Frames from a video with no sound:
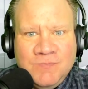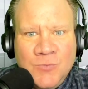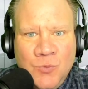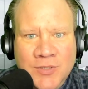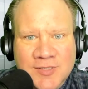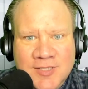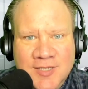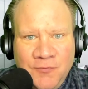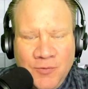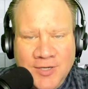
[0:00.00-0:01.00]
What's the
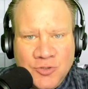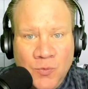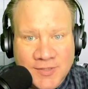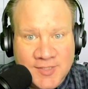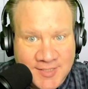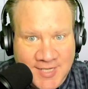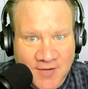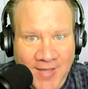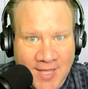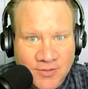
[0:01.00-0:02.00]
differential? What's the data
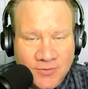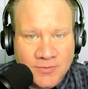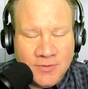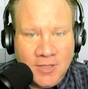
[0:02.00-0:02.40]
value?